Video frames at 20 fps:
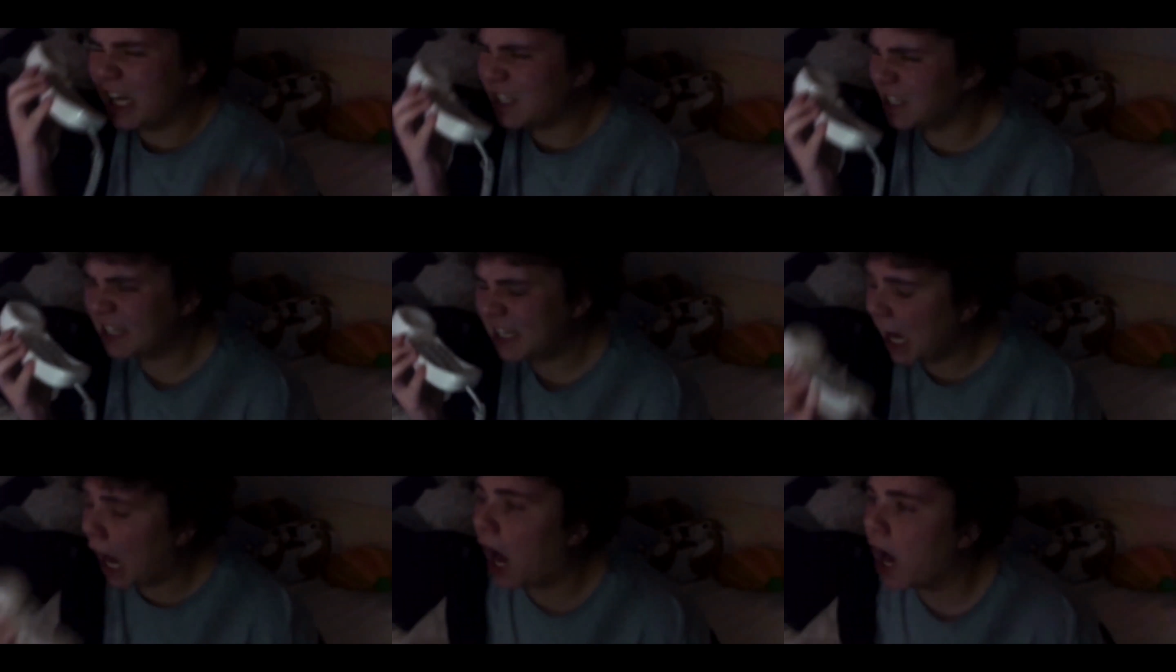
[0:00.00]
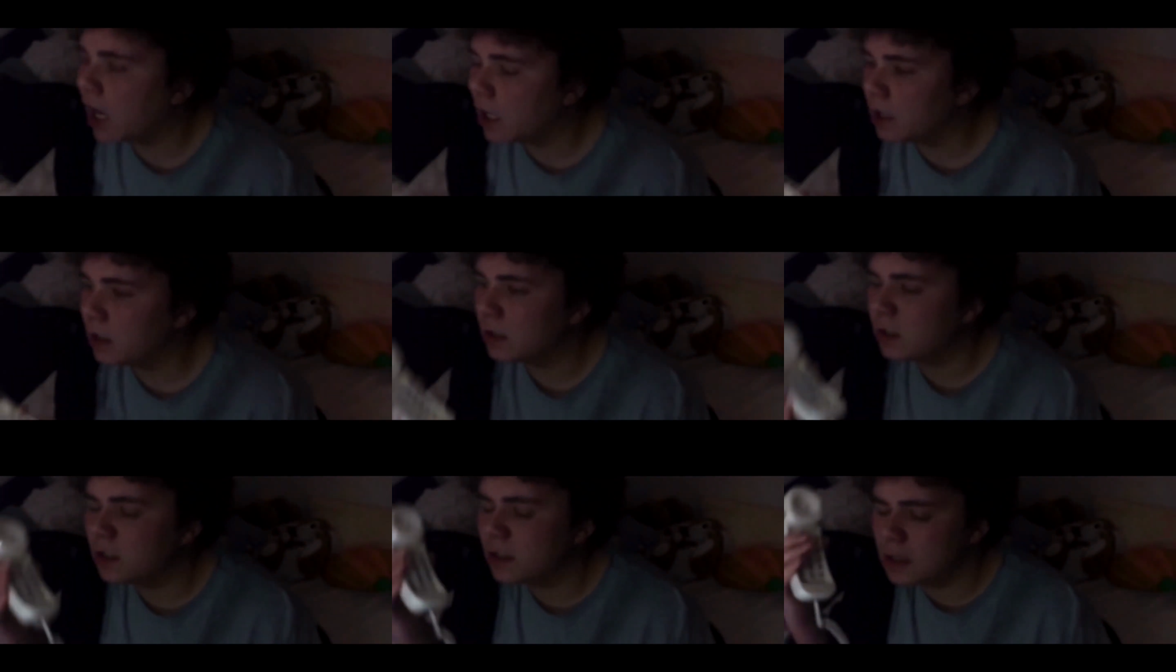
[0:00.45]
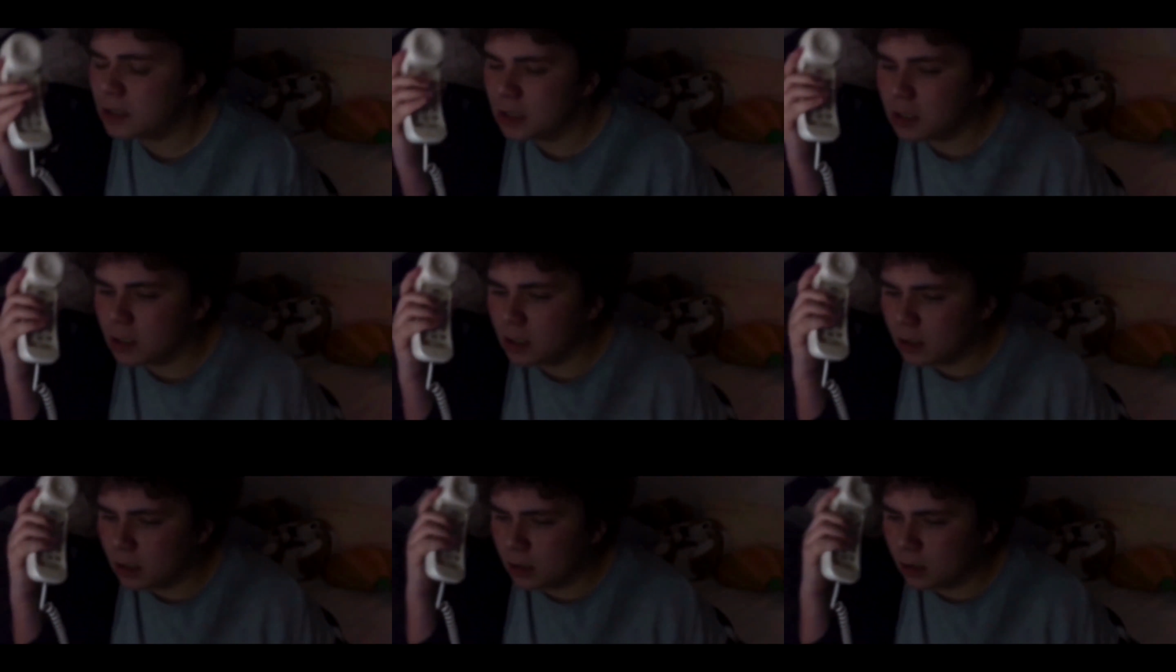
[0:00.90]

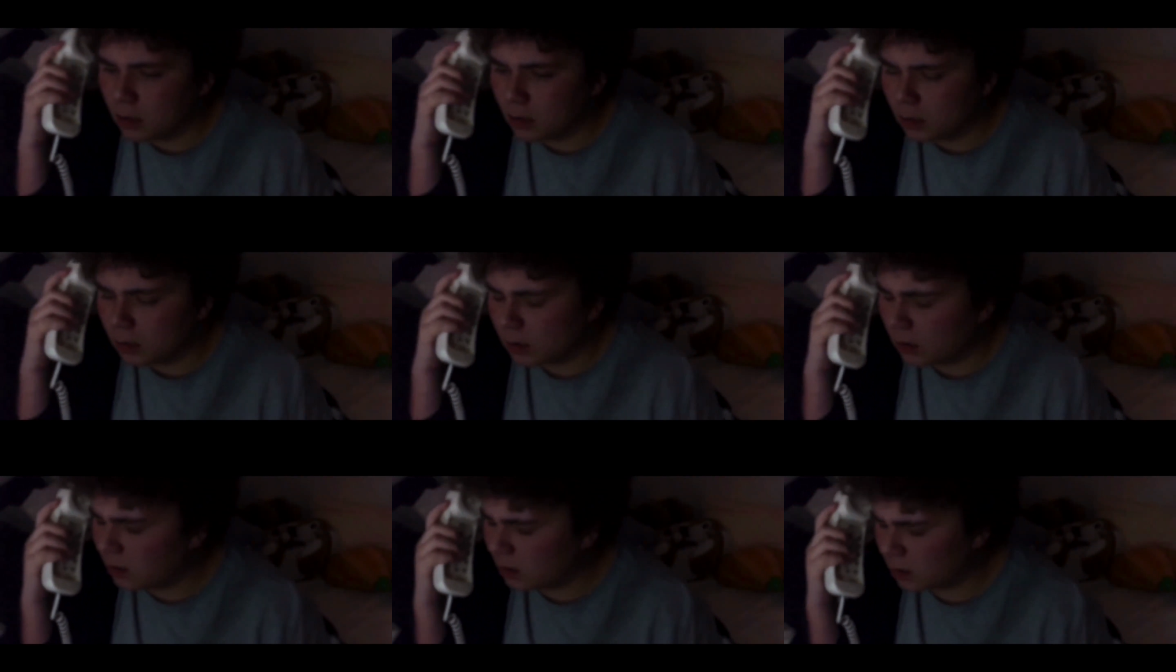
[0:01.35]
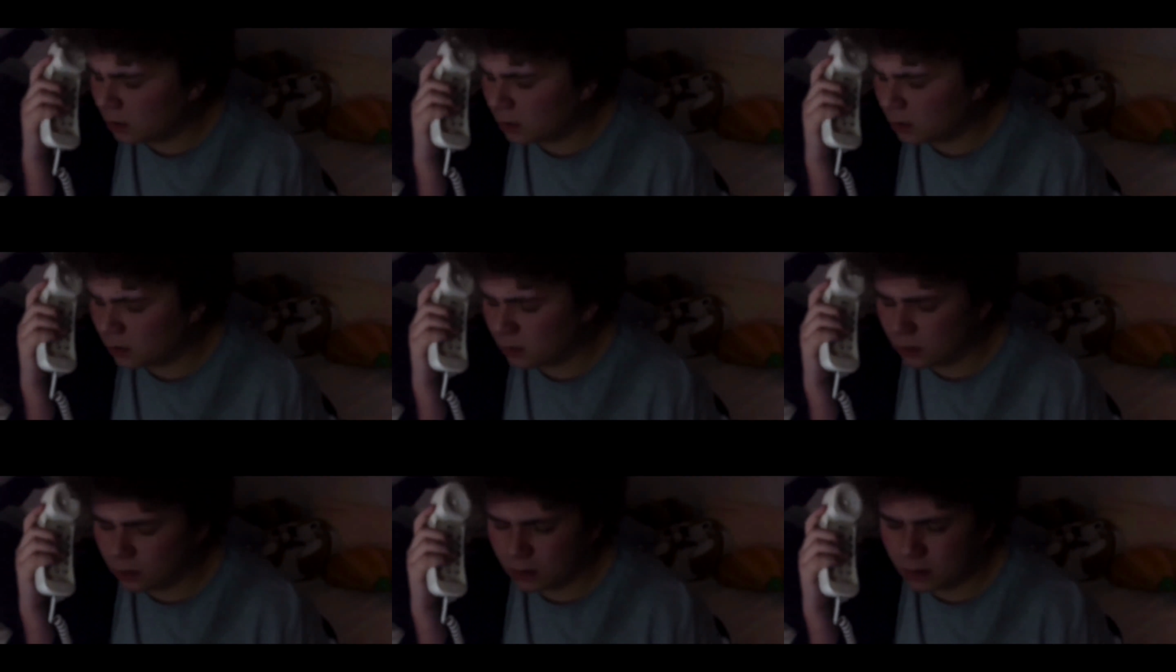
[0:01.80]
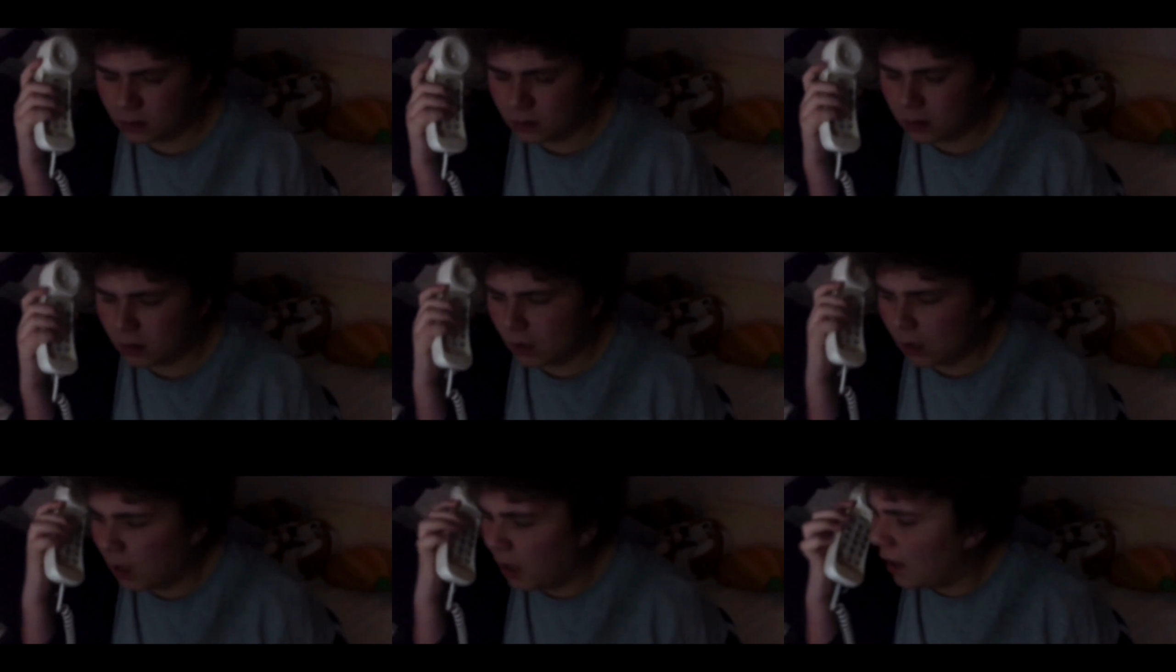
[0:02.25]
Jessica. Well,
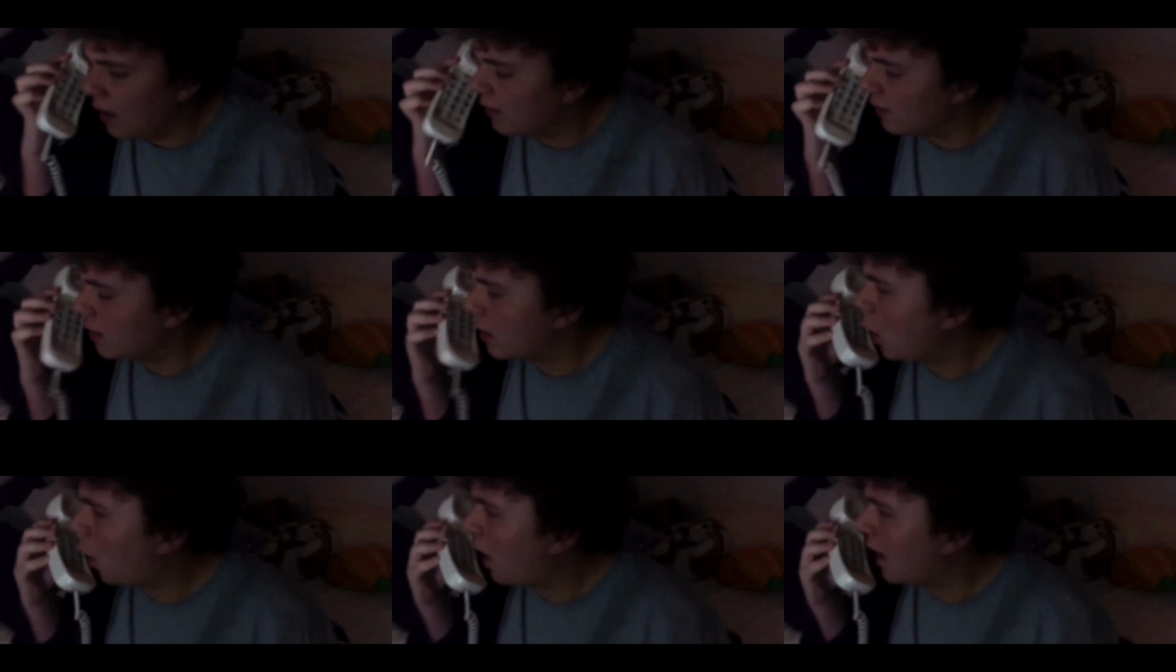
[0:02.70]
I don't